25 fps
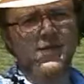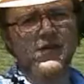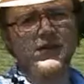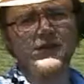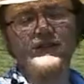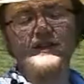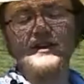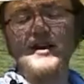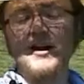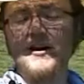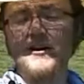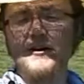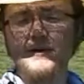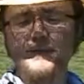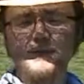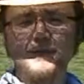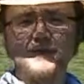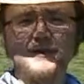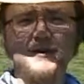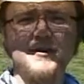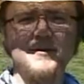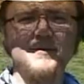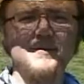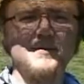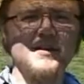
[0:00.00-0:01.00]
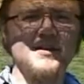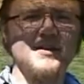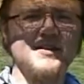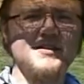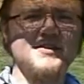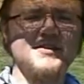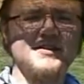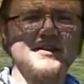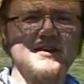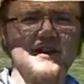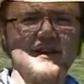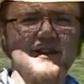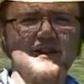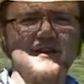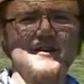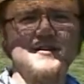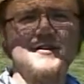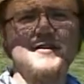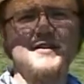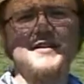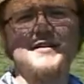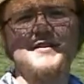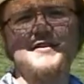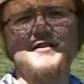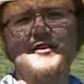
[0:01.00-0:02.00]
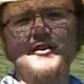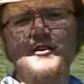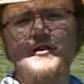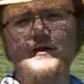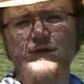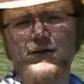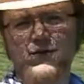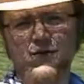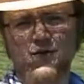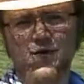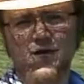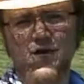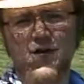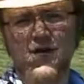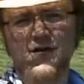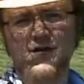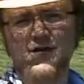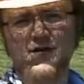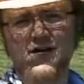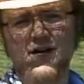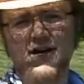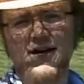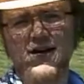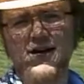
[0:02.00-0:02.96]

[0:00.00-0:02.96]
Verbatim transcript: Scared him so much, he took his service revolver